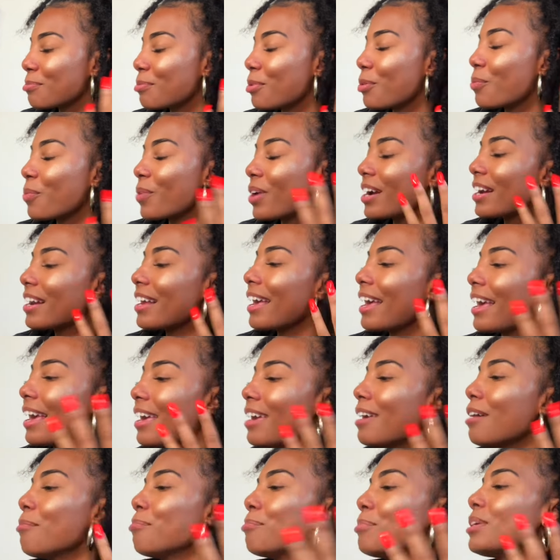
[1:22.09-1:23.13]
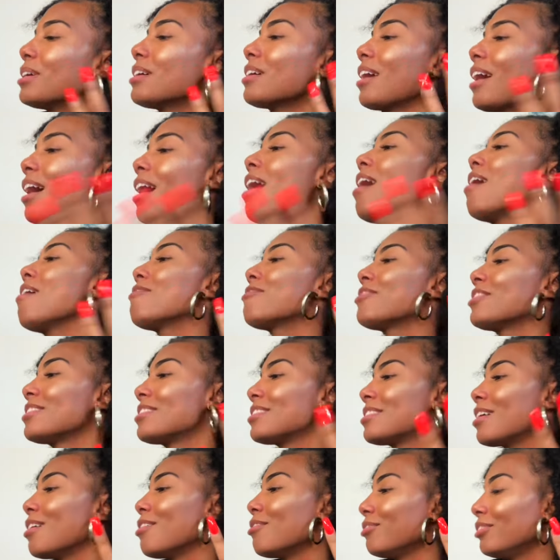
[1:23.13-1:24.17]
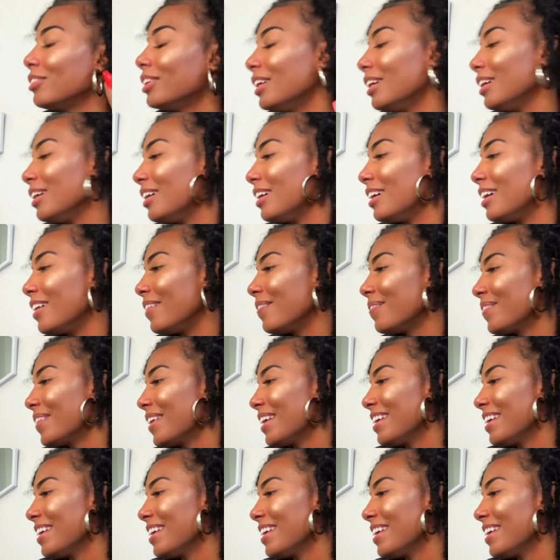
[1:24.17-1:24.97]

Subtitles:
but where the handbook at for self-love?